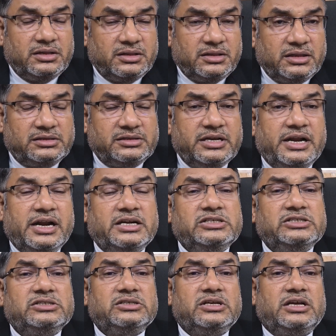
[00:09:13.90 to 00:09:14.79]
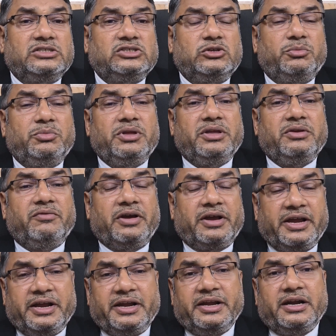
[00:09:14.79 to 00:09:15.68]
the tenants has to be
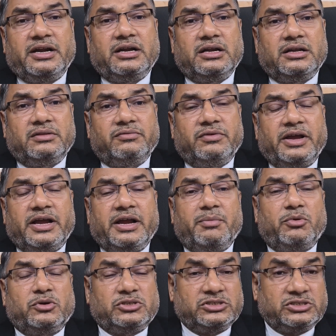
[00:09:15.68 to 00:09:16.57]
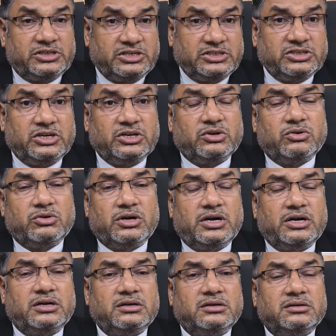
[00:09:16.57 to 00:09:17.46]
vacated, vacant possession is
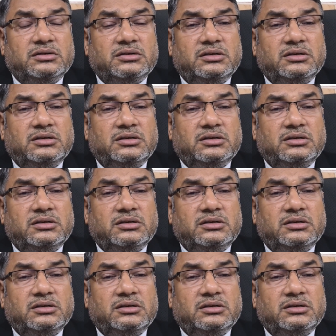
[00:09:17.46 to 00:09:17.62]
required,